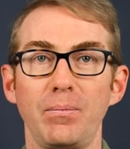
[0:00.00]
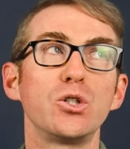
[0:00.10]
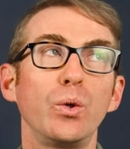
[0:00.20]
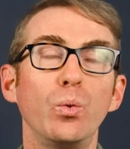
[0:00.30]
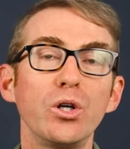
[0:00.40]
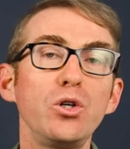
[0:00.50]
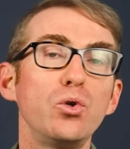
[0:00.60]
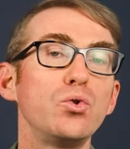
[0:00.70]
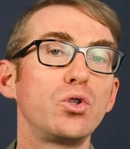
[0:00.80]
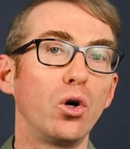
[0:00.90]
So we want to
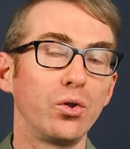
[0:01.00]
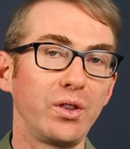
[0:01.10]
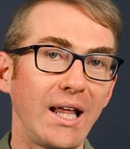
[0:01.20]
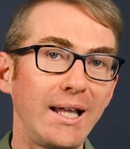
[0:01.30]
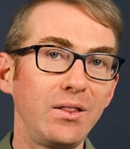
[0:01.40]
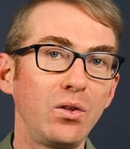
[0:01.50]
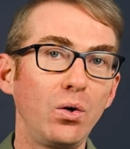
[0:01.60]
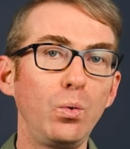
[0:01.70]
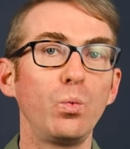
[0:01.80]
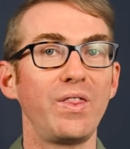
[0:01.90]
use
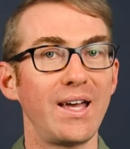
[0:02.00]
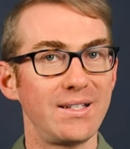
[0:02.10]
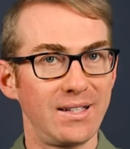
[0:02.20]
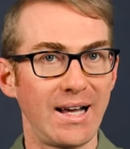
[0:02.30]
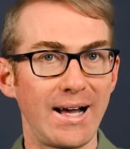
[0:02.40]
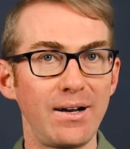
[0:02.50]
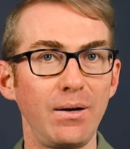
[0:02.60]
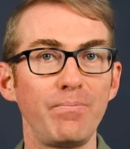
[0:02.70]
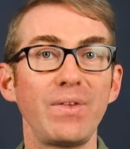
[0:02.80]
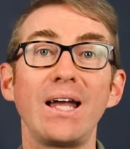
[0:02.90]
contento with estar
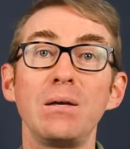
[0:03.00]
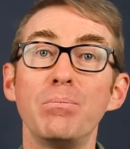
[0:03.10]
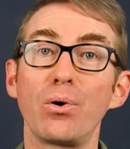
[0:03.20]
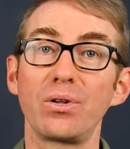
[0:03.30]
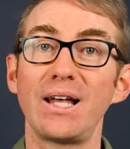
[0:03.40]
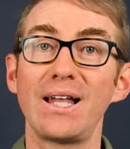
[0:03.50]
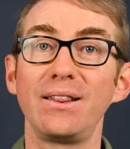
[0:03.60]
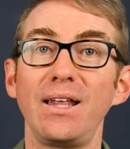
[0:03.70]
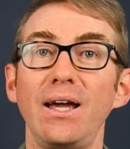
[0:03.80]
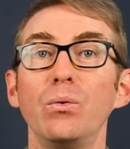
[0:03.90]
and
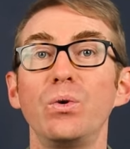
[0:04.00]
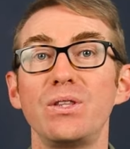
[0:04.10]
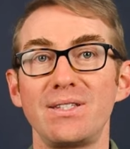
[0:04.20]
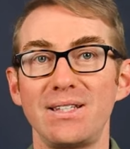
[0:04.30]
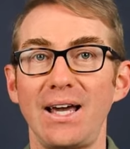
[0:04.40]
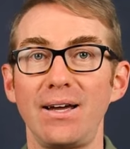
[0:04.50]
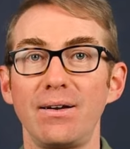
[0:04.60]
importante with ser.